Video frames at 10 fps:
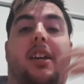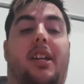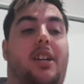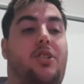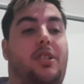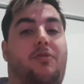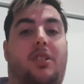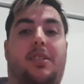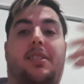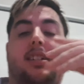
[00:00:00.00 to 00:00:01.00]
he actually
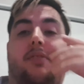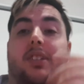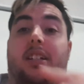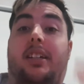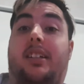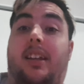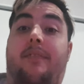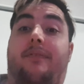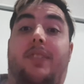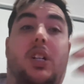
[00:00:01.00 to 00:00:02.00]
rises out of a lake, and they
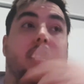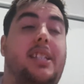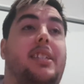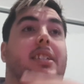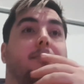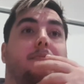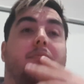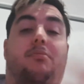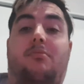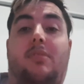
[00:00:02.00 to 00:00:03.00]
find
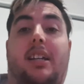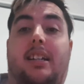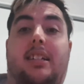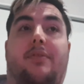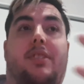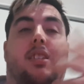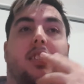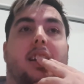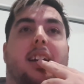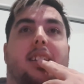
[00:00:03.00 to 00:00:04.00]
him out of
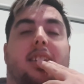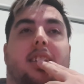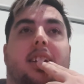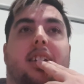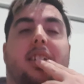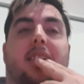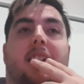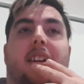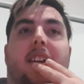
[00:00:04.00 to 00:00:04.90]
the lake.